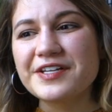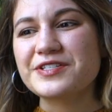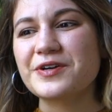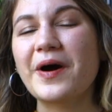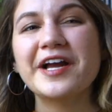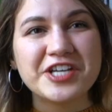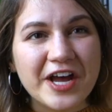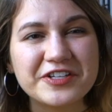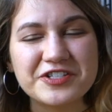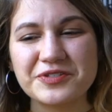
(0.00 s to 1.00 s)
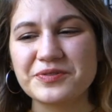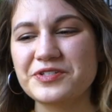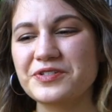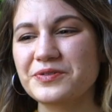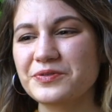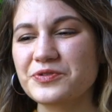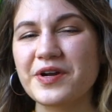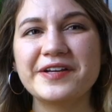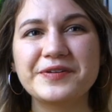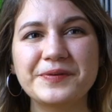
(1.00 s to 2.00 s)
So I challenge you to
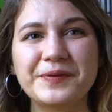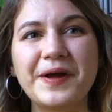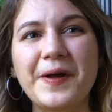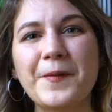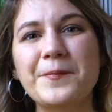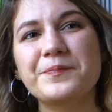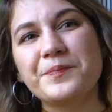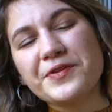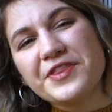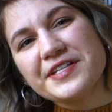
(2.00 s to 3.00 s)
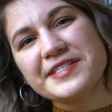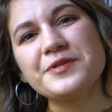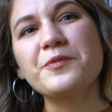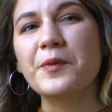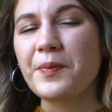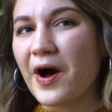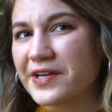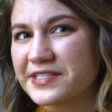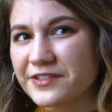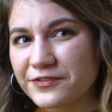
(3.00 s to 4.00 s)
try to put things in a more
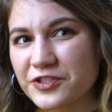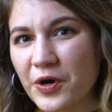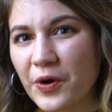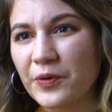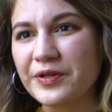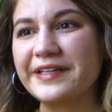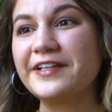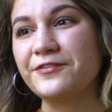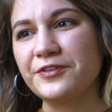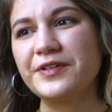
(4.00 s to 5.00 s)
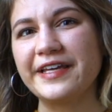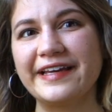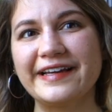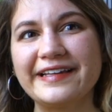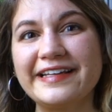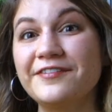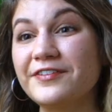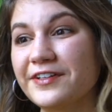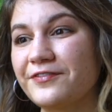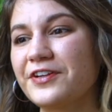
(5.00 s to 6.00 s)
positive tone, and if you can,
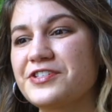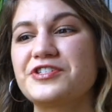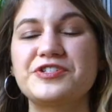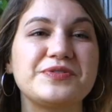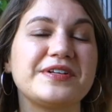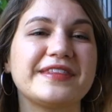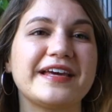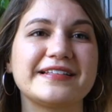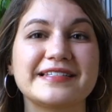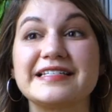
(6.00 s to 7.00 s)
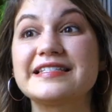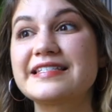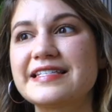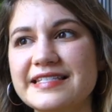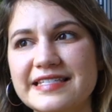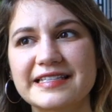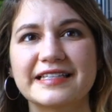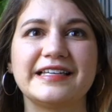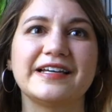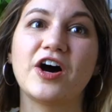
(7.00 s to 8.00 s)
even if there's a student that is
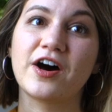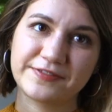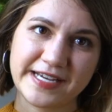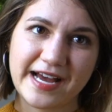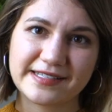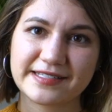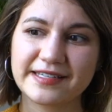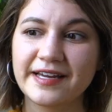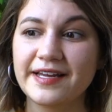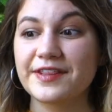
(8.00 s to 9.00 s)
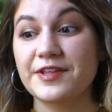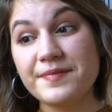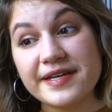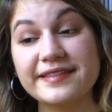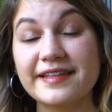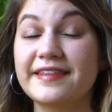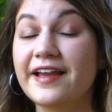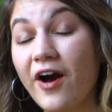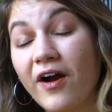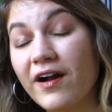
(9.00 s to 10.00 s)
consistently off task, the minute that
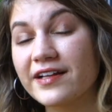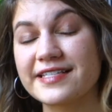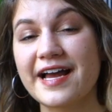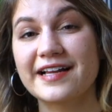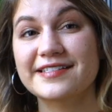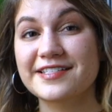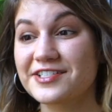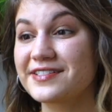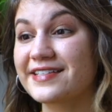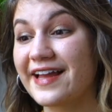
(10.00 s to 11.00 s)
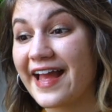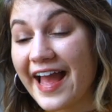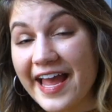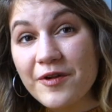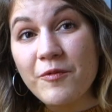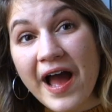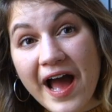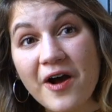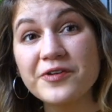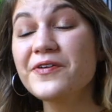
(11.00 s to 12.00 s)
they are on task, just say, hey,
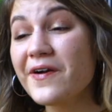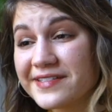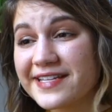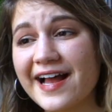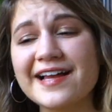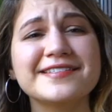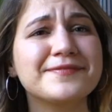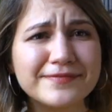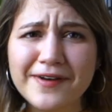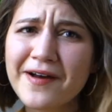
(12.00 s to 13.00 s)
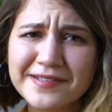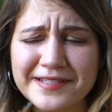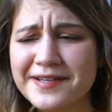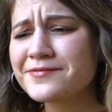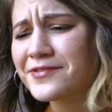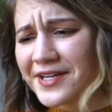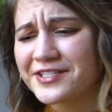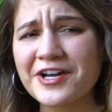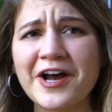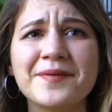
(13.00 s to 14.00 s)
wow, you're on task. Awesome,
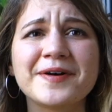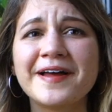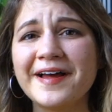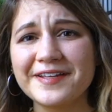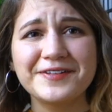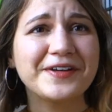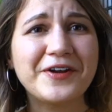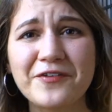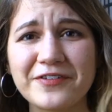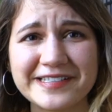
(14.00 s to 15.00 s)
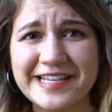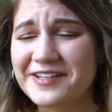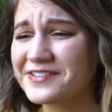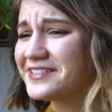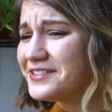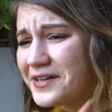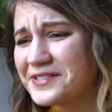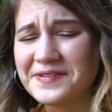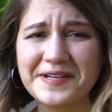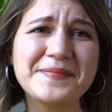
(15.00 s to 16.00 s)
great job. You can over-exaggerate. You
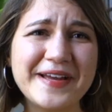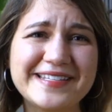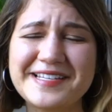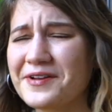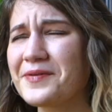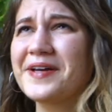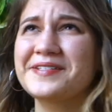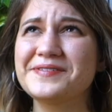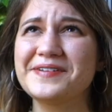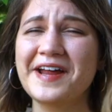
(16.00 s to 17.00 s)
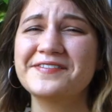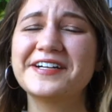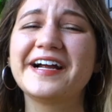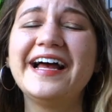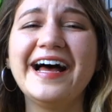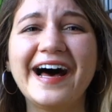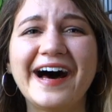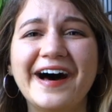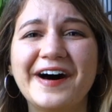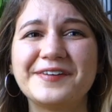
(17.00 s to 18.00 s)
are doing amazing. You're the best student ever.
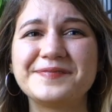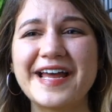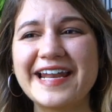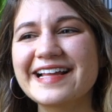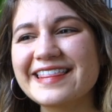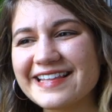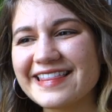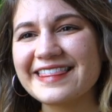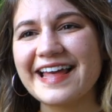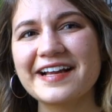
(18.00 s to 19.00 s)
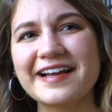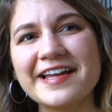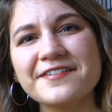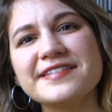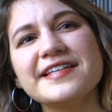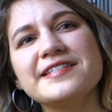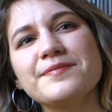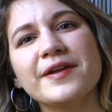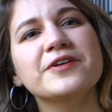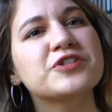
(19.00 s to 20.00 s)
And I think that kind of
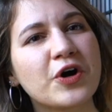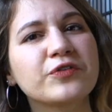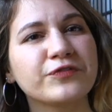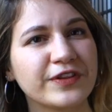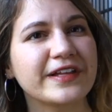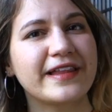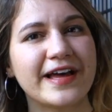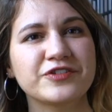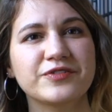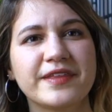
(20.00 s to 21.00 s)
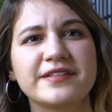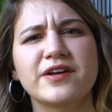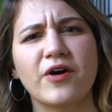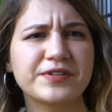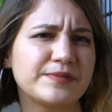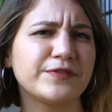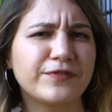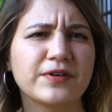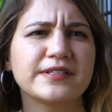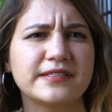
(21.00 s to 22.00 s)
sets a better tone for the classroom than to always be
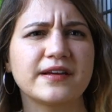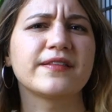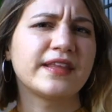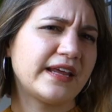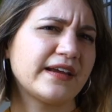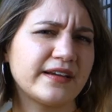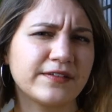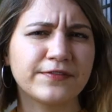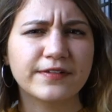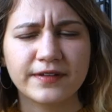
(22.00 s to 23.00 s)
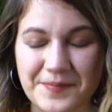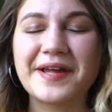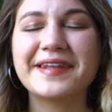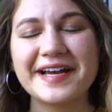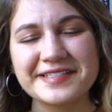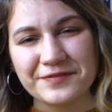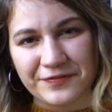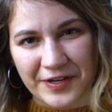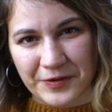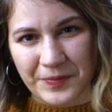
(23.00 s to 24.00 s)
focusing on the negative. My last
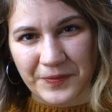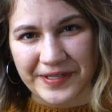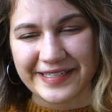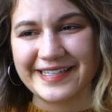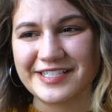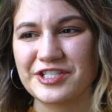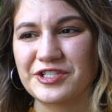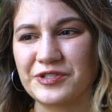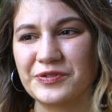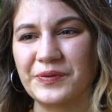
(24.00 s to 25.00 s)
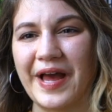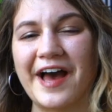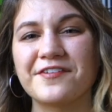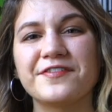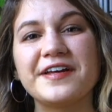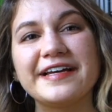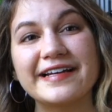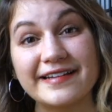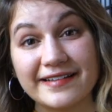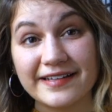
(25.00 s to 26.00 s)
and final point is to have
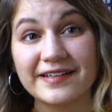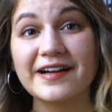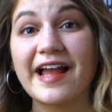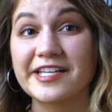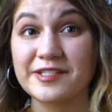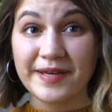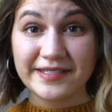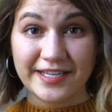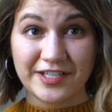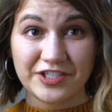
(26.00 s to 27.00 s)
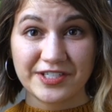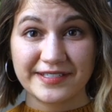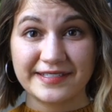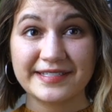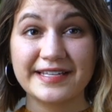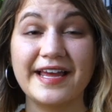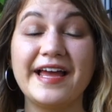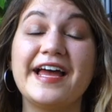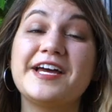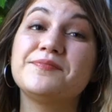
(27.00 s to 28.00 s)
clear expectations
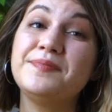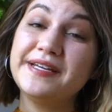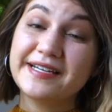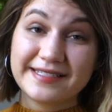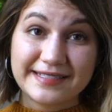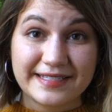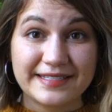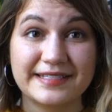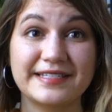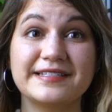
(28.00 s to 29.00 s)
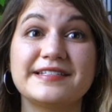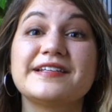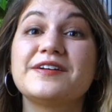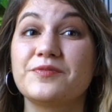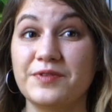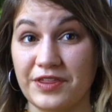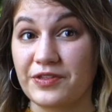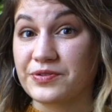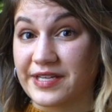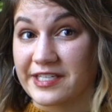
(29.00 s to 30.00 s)
and be consistent
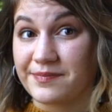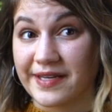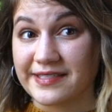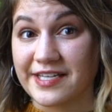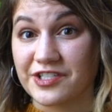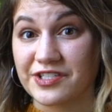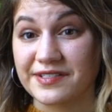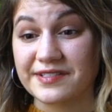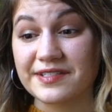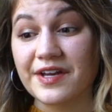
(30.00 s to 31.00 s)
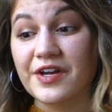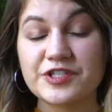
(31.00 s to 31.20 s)
with those expectations.